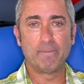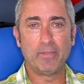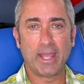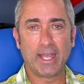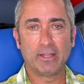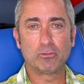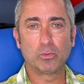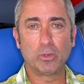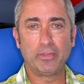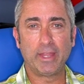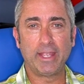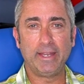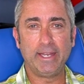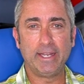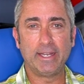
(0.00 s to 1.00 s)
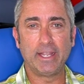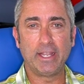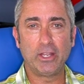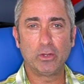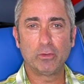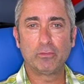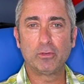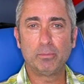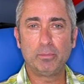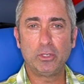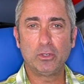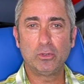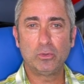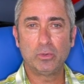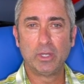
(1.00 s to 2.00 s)
That's when they need to hear from
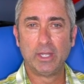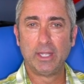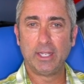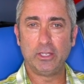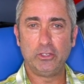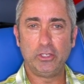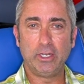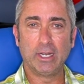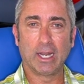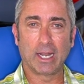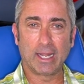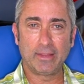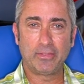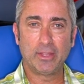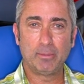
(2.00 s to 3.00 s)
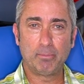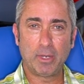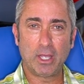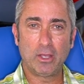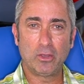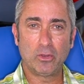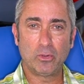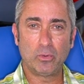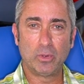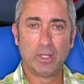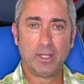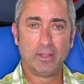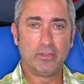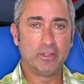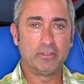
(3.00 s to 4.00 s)
you, and you need to let them know
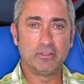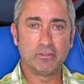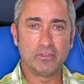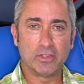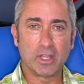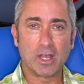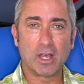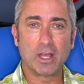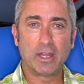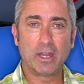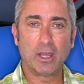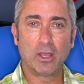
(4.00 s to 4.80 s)
this is not